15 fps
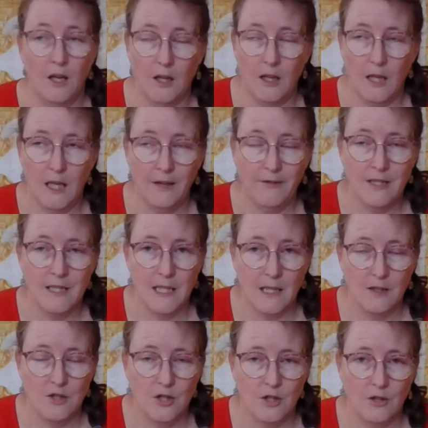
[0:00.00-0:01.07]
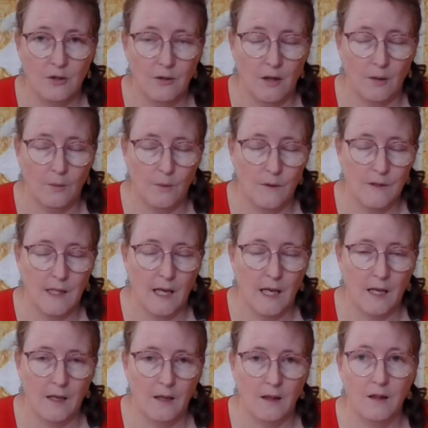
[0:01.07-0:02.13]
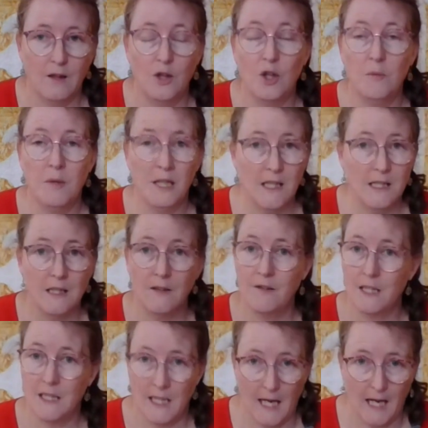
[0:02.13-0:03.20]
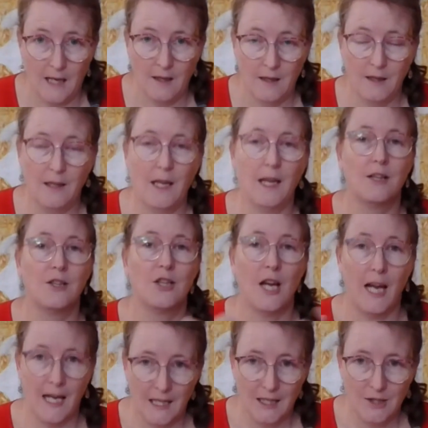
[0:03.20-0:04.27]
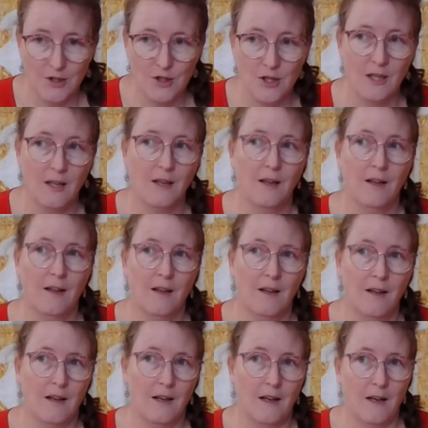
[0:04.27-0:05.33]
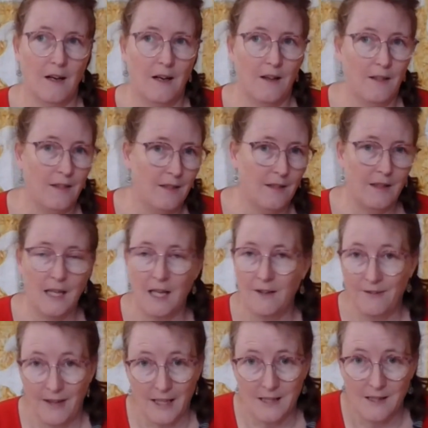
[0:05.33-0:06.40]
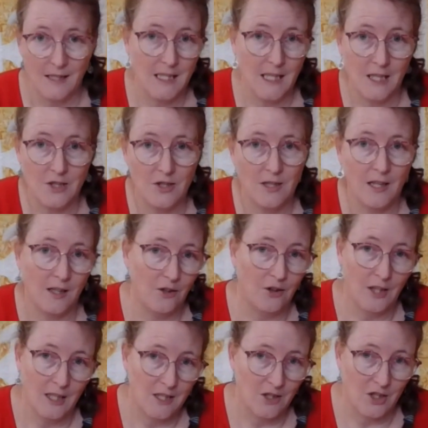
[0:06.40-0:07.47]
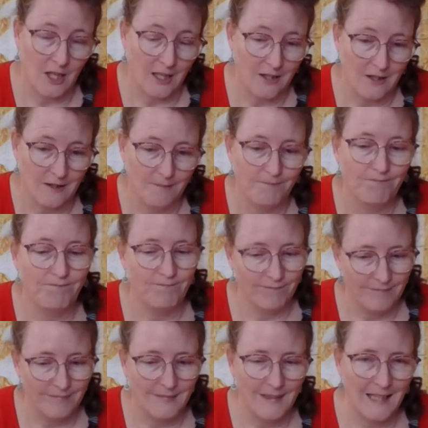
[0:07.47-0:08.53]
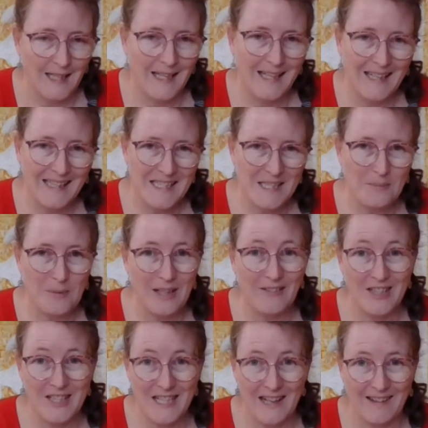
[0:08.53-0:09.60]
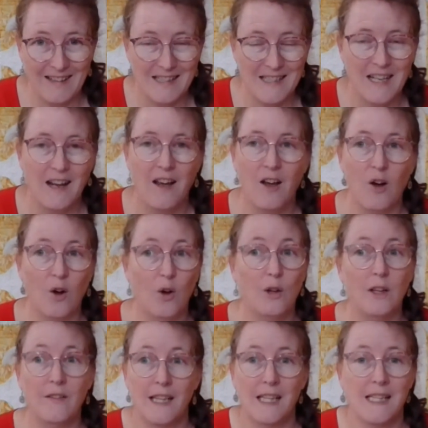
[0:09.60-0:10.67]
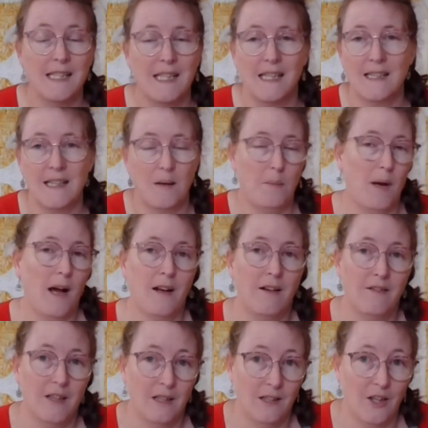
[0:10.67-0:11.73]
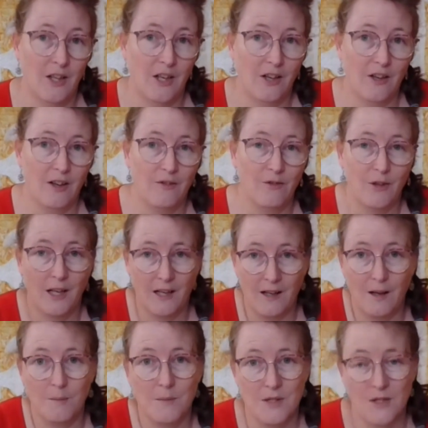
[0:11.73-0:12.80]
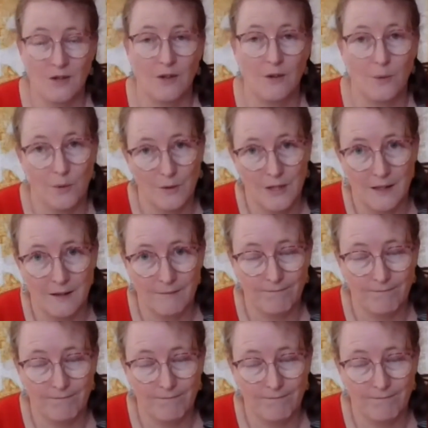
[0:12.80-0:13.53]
Even down to, I will say, the humidity of the day can change, can affect the tension, and you need to change it. It's a bit of a challenge. All of these things are part of the learning curve when it comes to quilting.